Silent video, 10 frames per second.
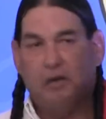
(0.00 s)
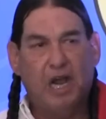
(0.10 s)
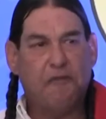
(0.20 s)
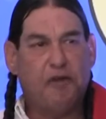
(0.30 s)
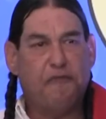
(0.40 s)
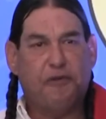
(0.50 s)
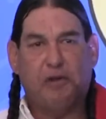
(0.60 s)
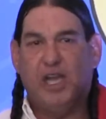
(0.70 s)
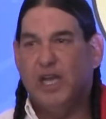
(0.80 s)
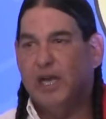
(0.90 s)
Never
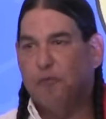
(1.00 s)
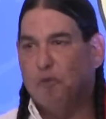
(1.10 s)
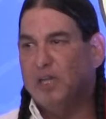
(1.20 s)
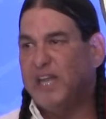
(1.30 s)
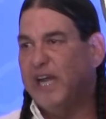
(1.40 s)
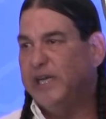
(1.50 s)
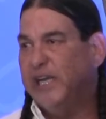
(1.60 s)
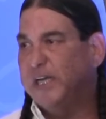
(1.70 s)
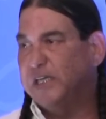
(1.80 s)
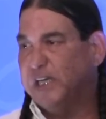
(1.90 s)
forget what they
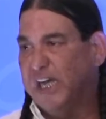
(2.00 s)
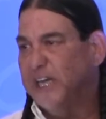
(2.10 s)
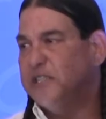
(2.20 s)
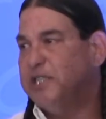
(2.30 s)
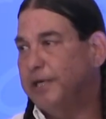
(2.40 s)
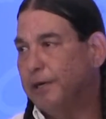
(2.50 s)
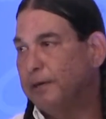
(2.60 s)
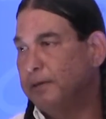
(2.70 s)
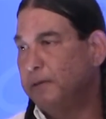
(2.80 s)
did to get us here.